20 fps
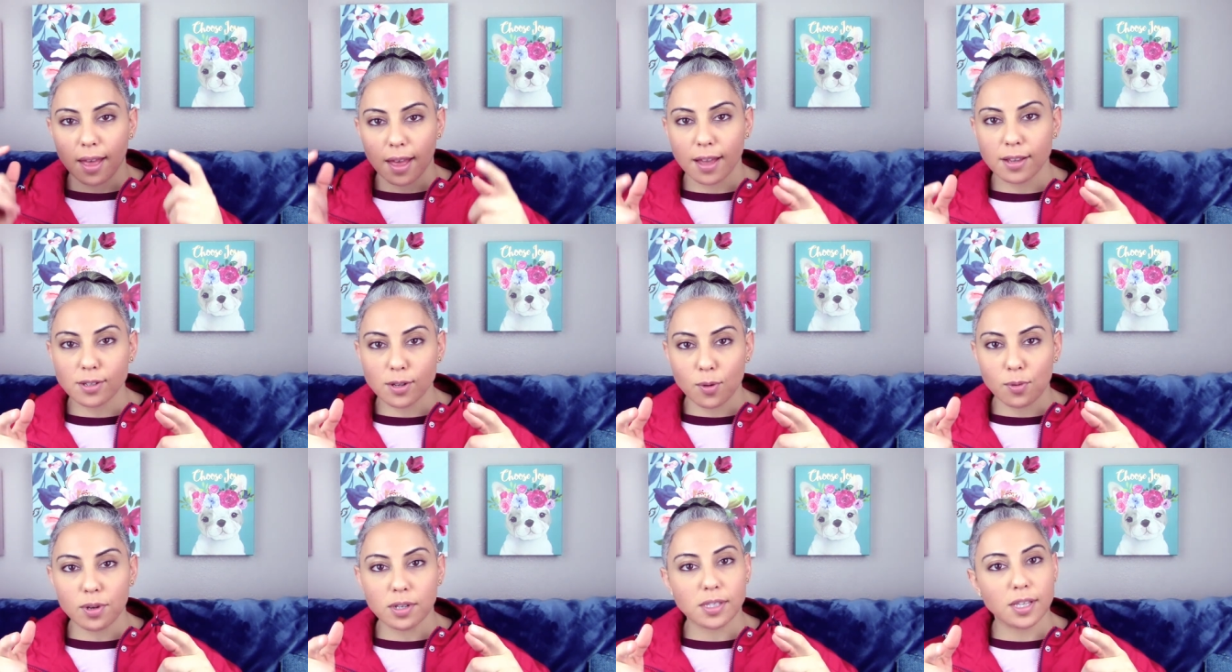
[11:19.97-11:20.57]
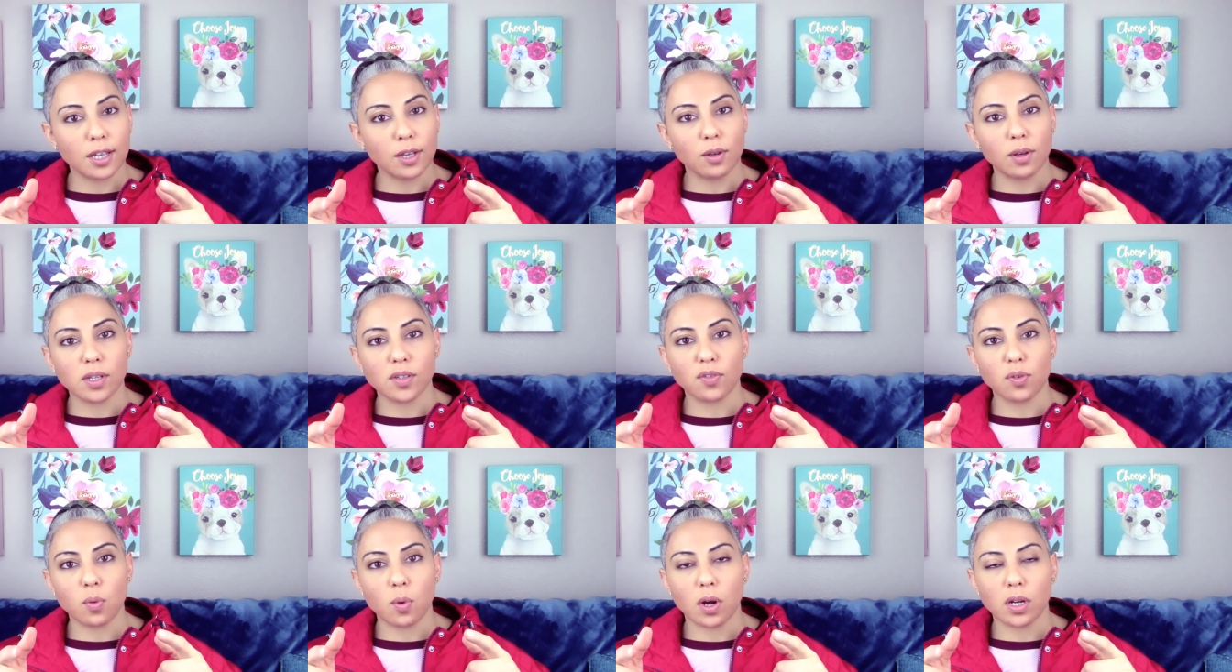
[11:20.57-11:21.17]
As always, thank you
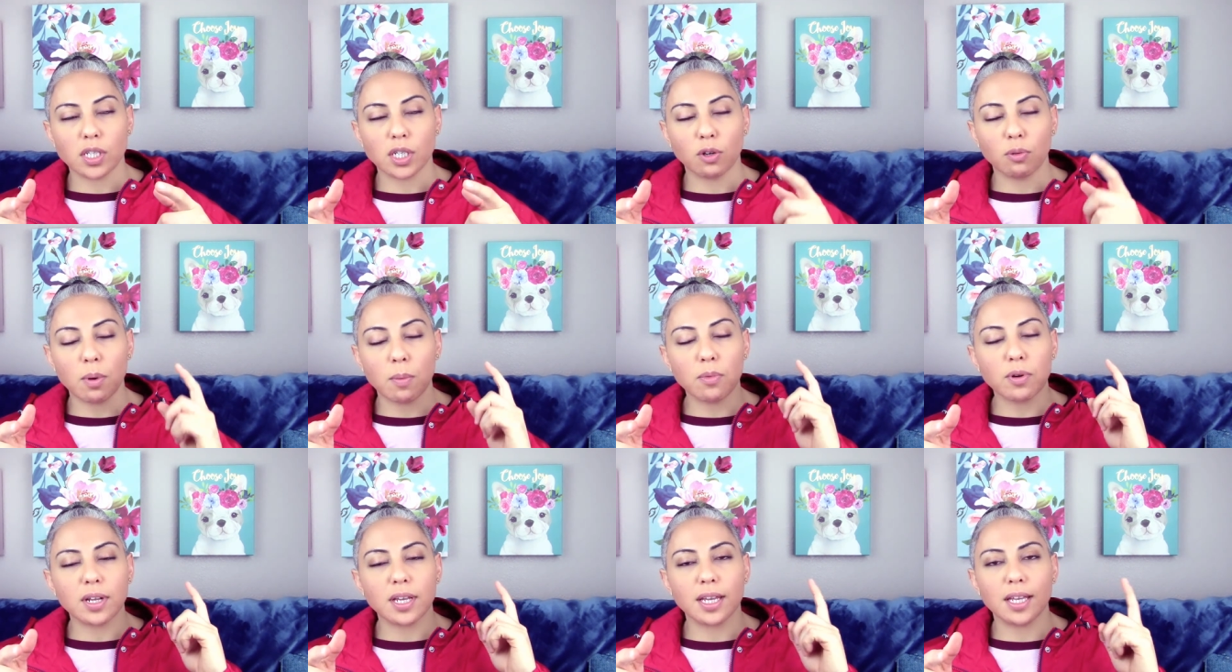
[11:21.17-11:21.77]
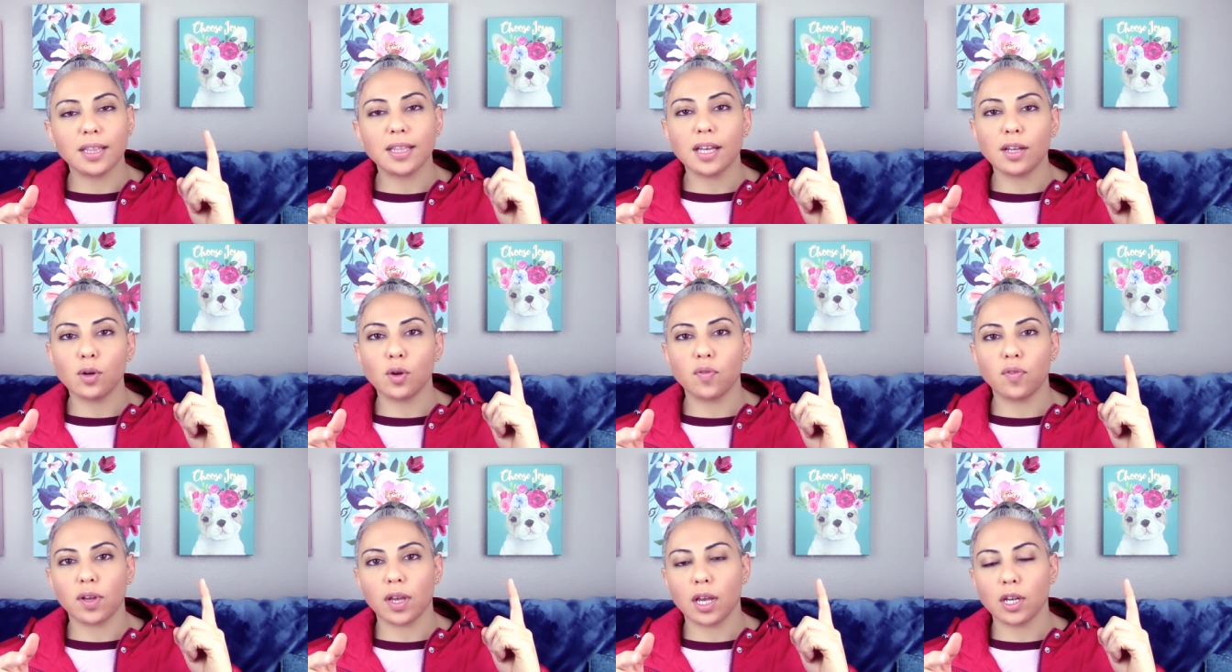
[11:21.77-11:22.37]
guys for watching. Remember to hit that
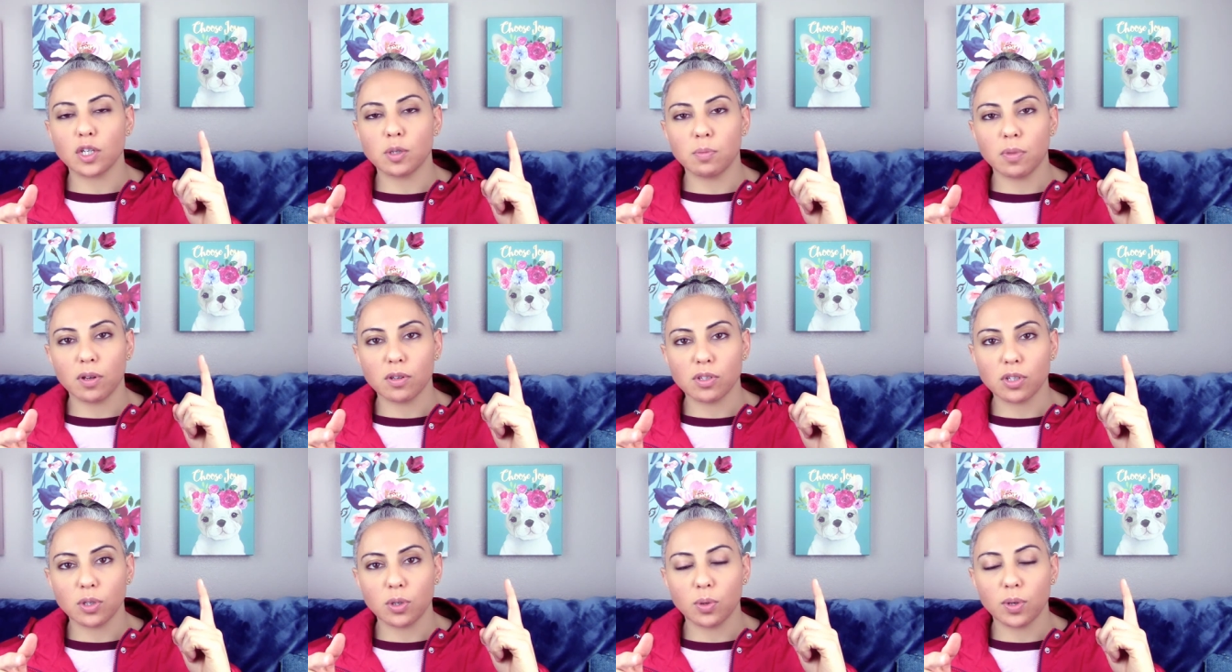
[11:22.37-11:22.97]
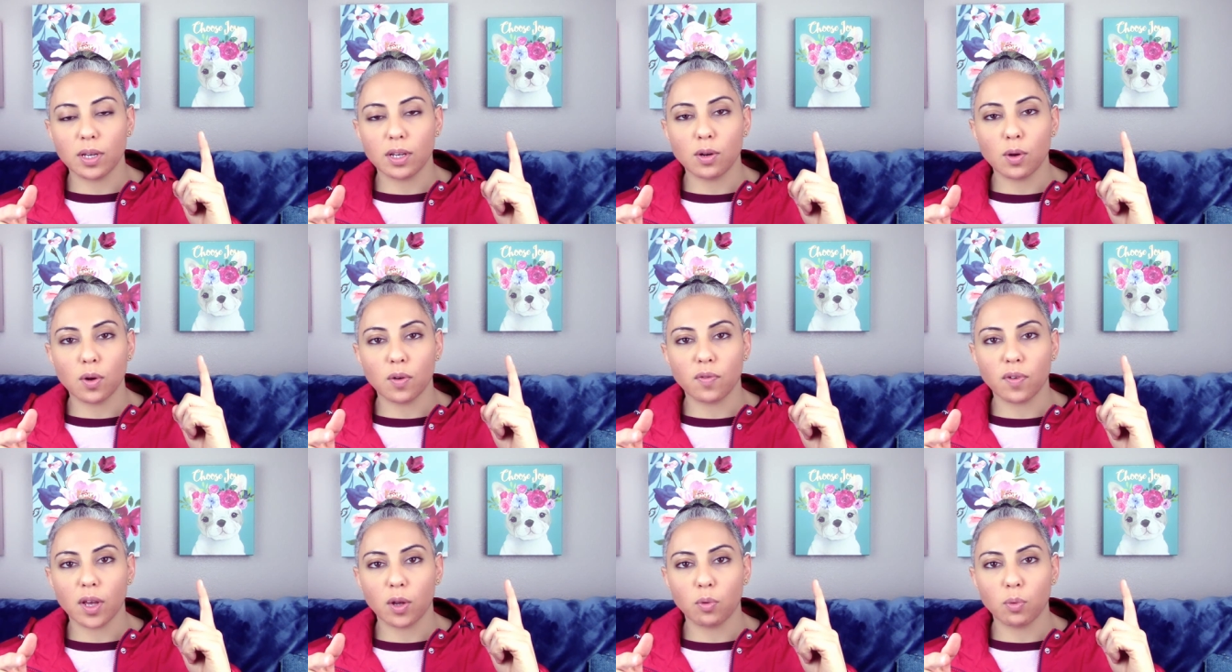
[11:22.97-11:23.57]
notification bell so you get
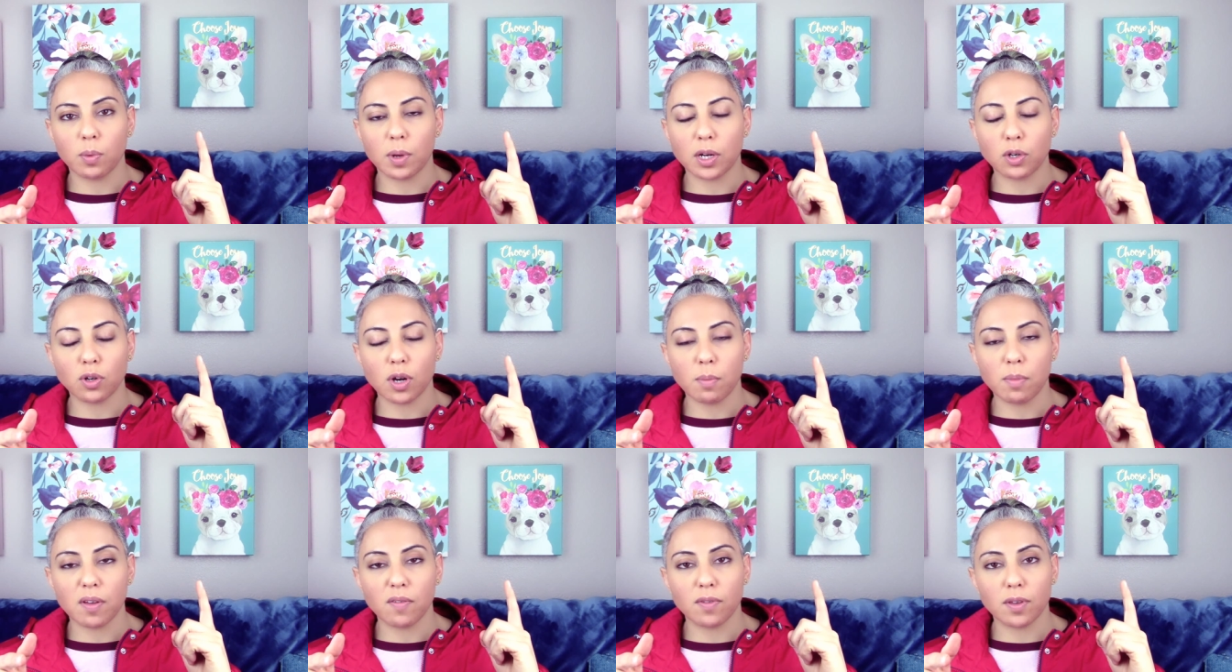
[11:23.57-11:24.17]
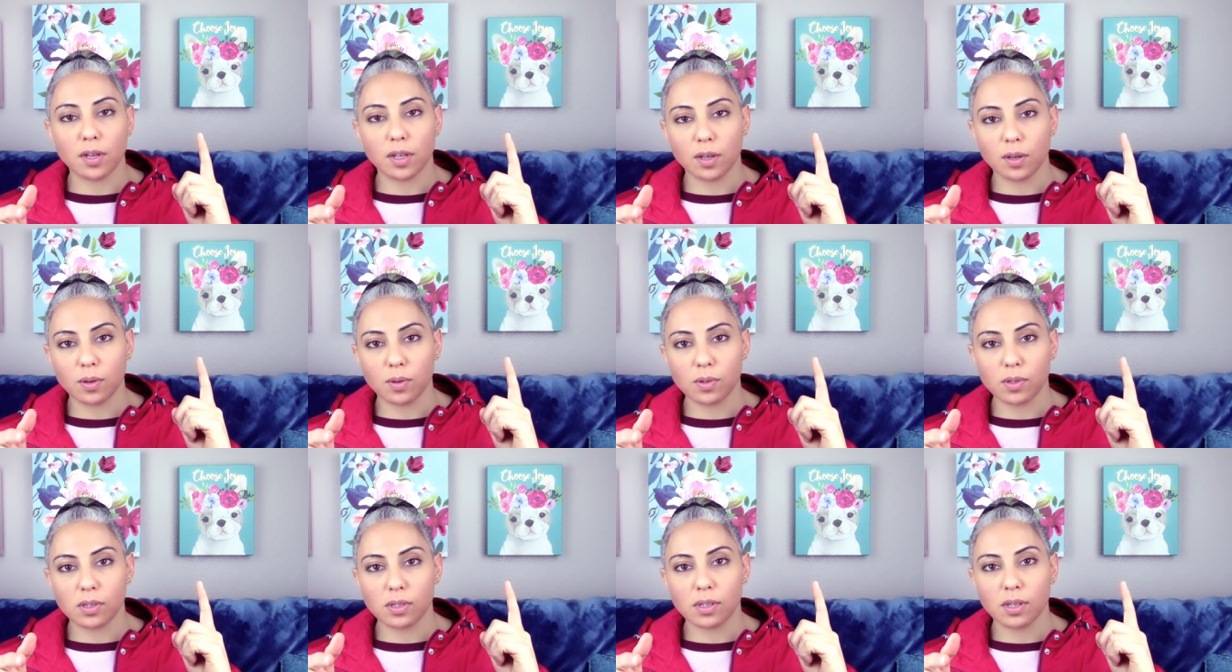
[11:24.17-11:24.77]
notified when I drop my
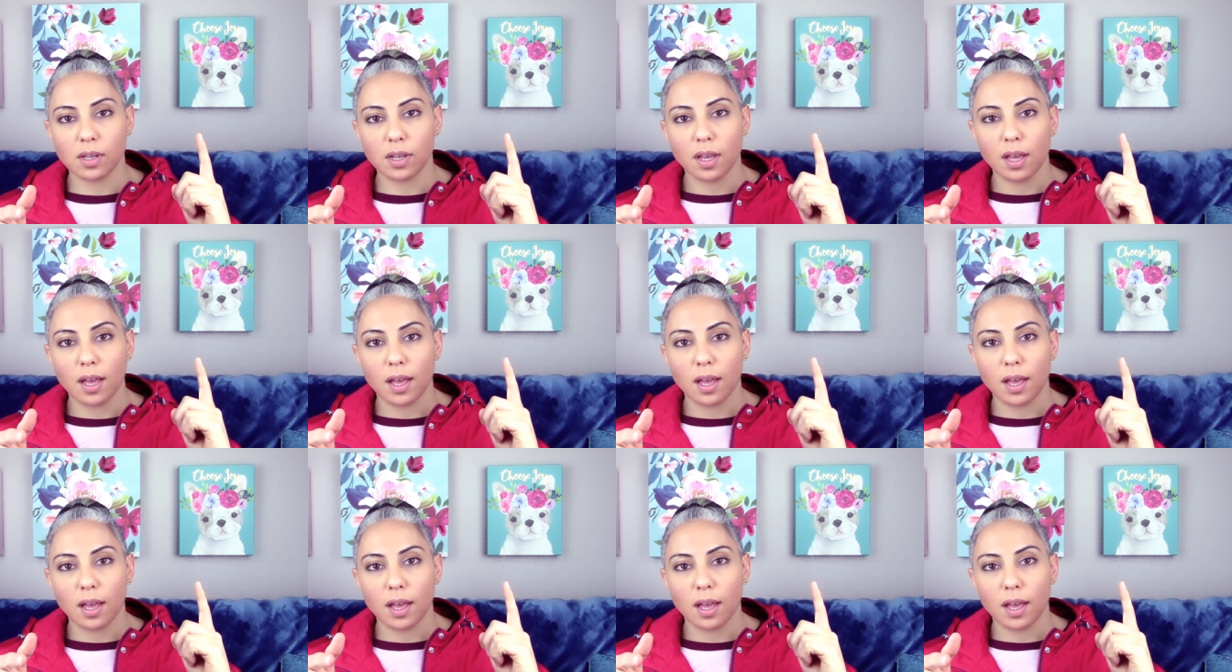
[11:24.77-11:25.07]
videos.